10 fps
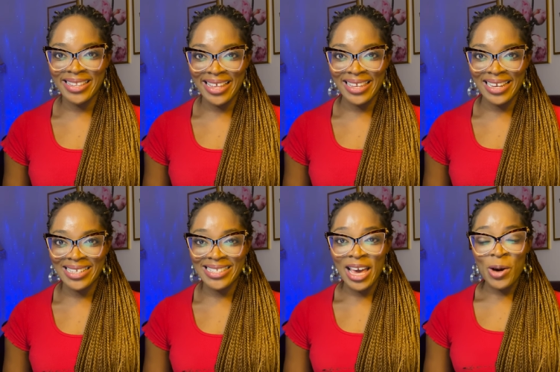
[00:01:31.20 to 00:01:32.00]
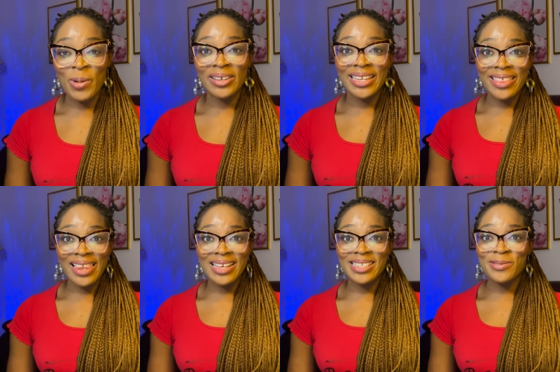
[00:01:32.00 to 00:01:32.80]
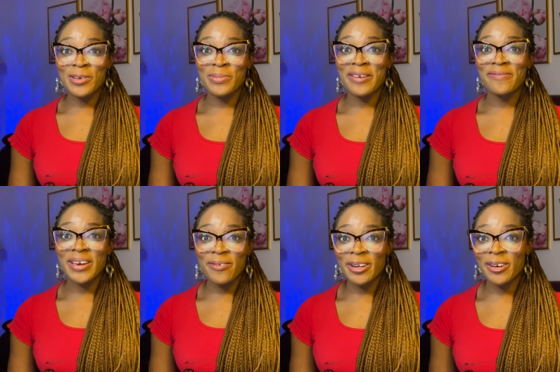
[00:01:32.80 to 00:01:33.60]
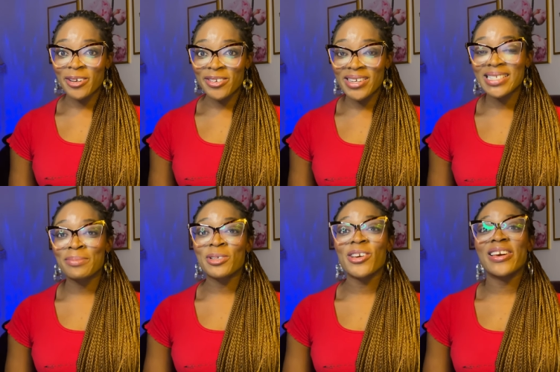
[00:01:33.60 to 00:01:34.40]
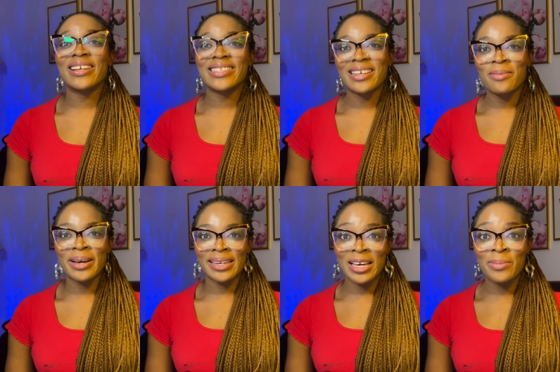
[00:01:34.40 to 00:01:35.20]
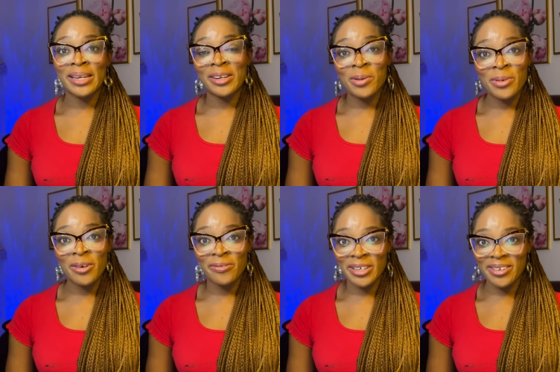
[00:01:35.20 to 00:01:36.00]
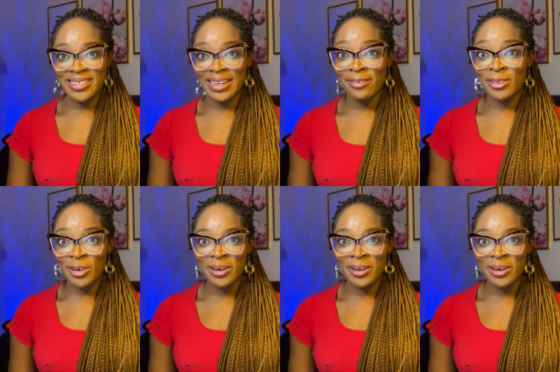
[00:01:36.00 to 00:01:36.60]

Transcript: Netherlands? Well, Netherlands is one of my favorite countries. I'm sure you can tell by now by the number of videos that I've done